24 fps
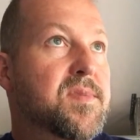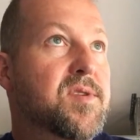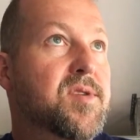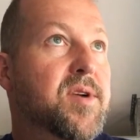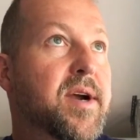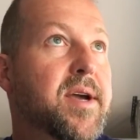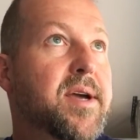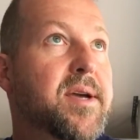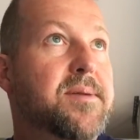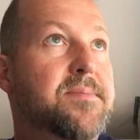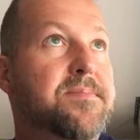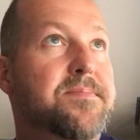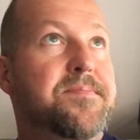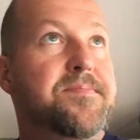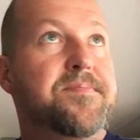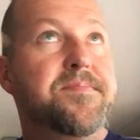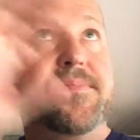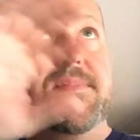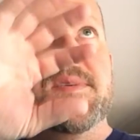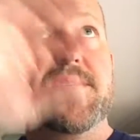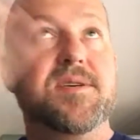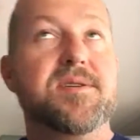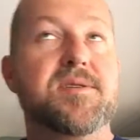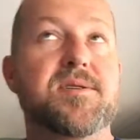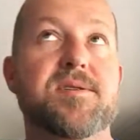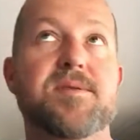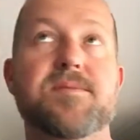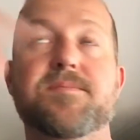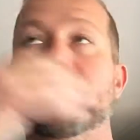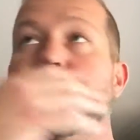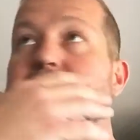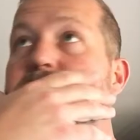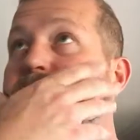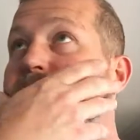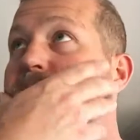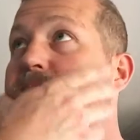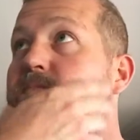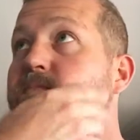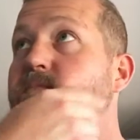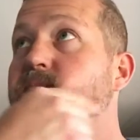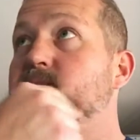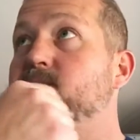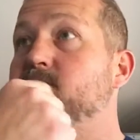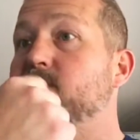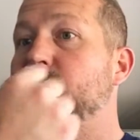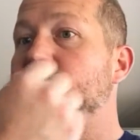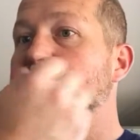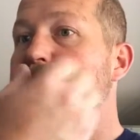drain system,
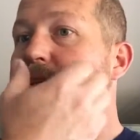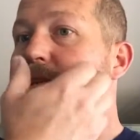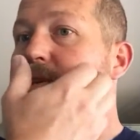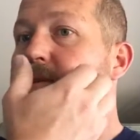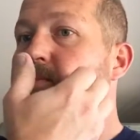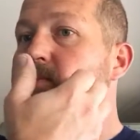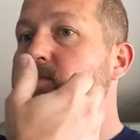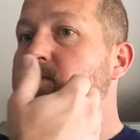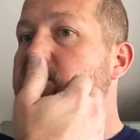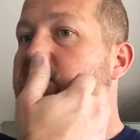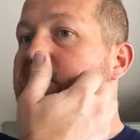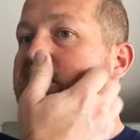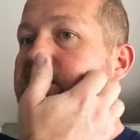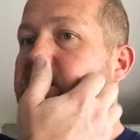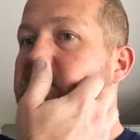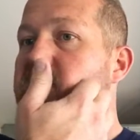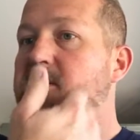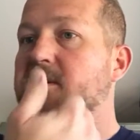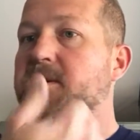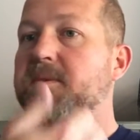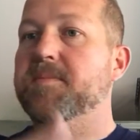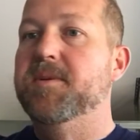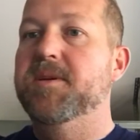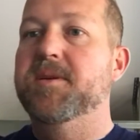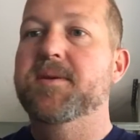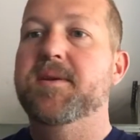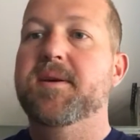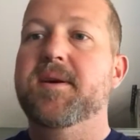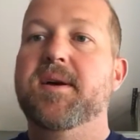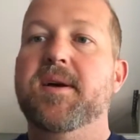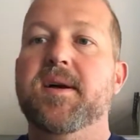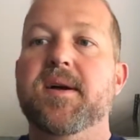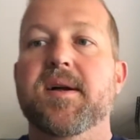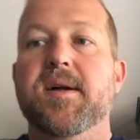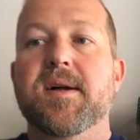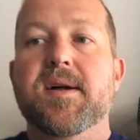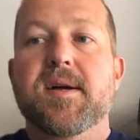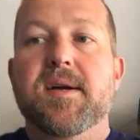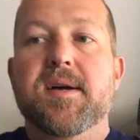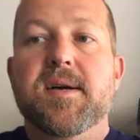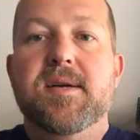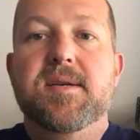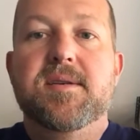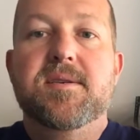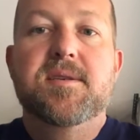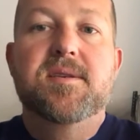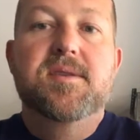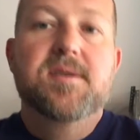surface skimming.
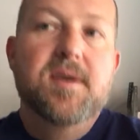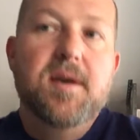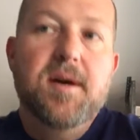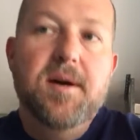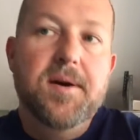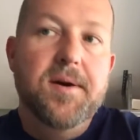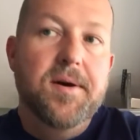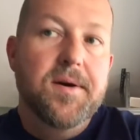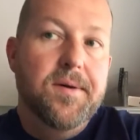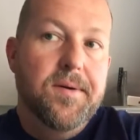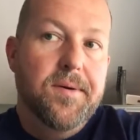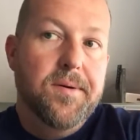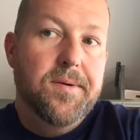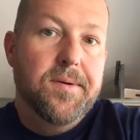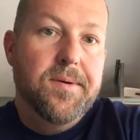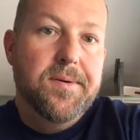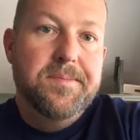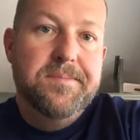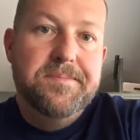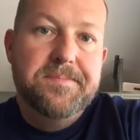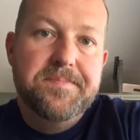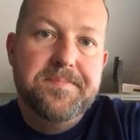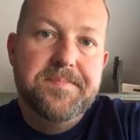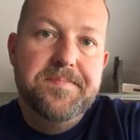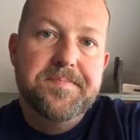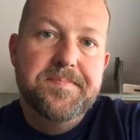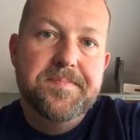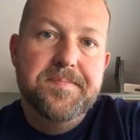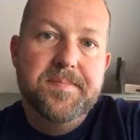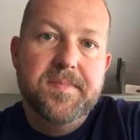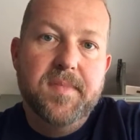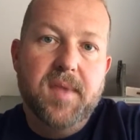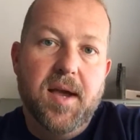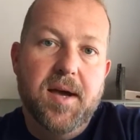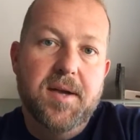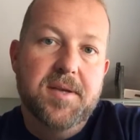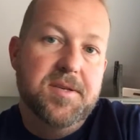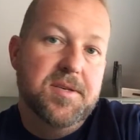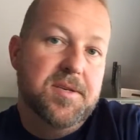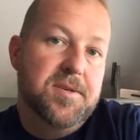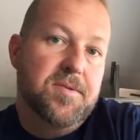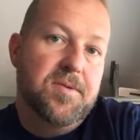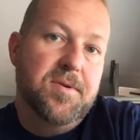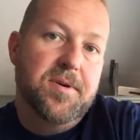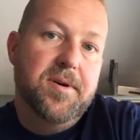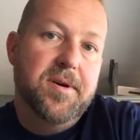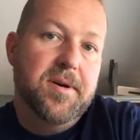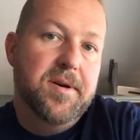So I just
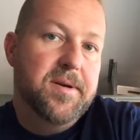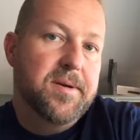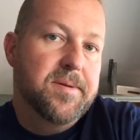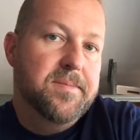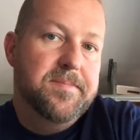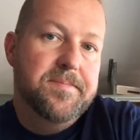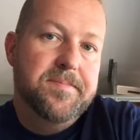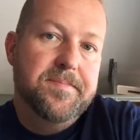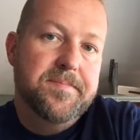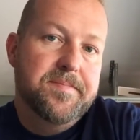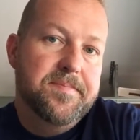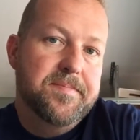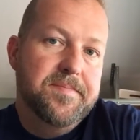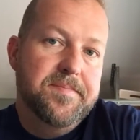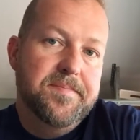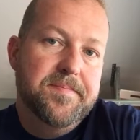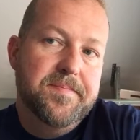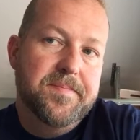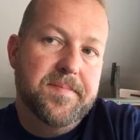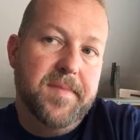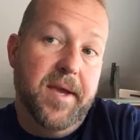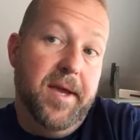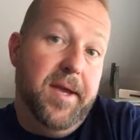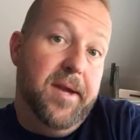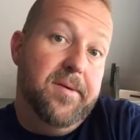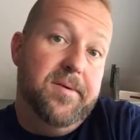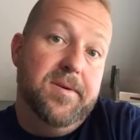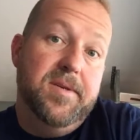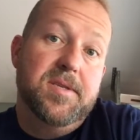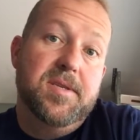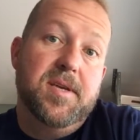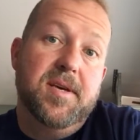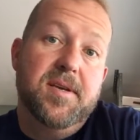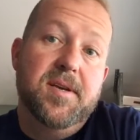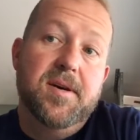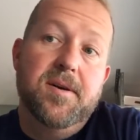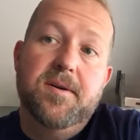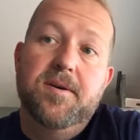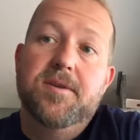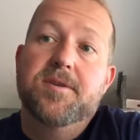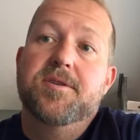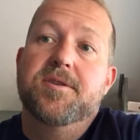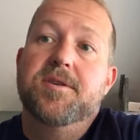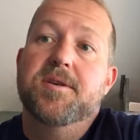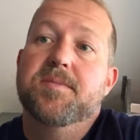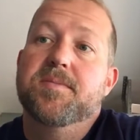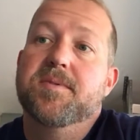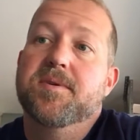ordered it, and it was $10
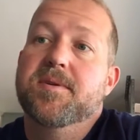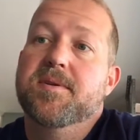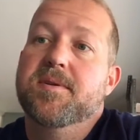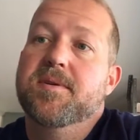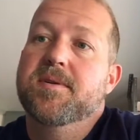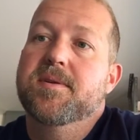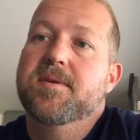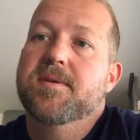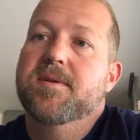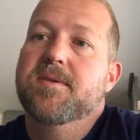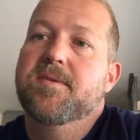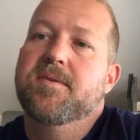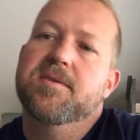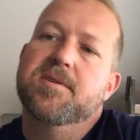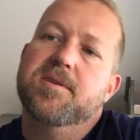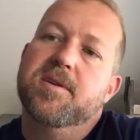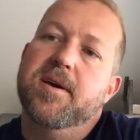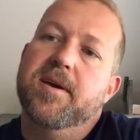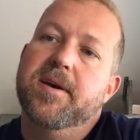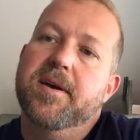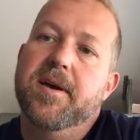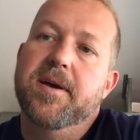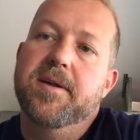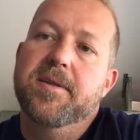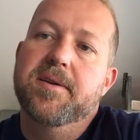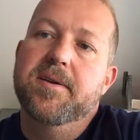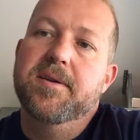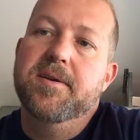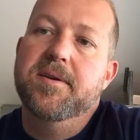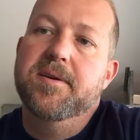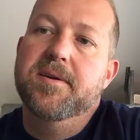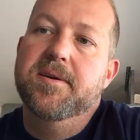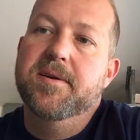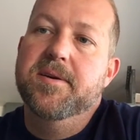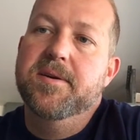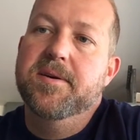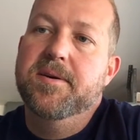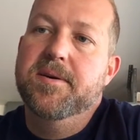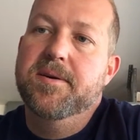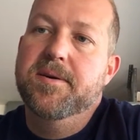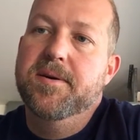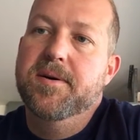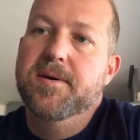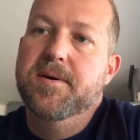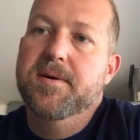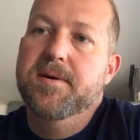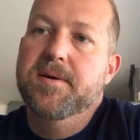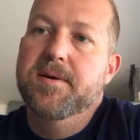cheaper. Of course, I got the
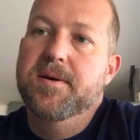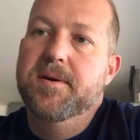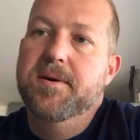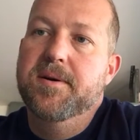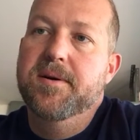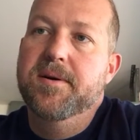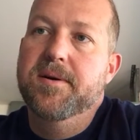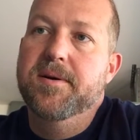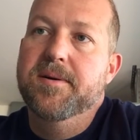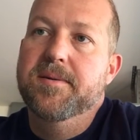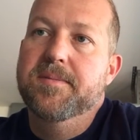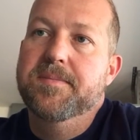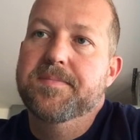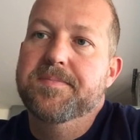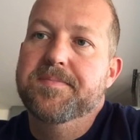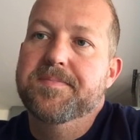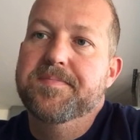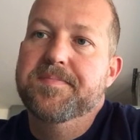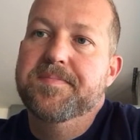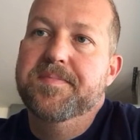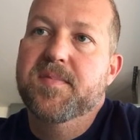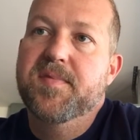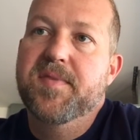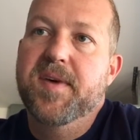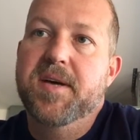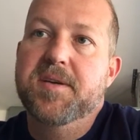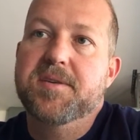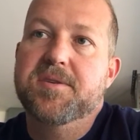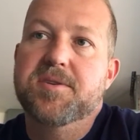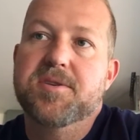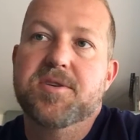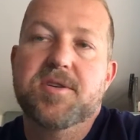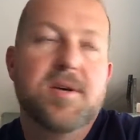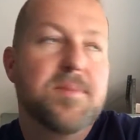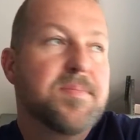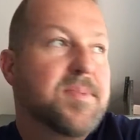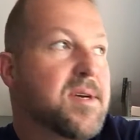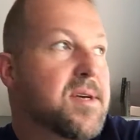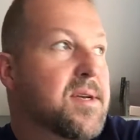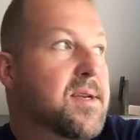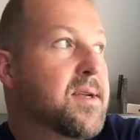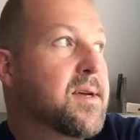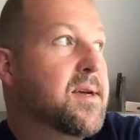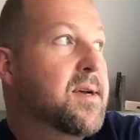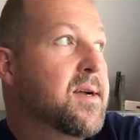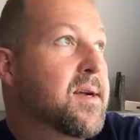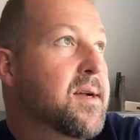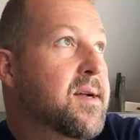faster
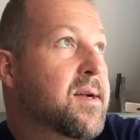shipping,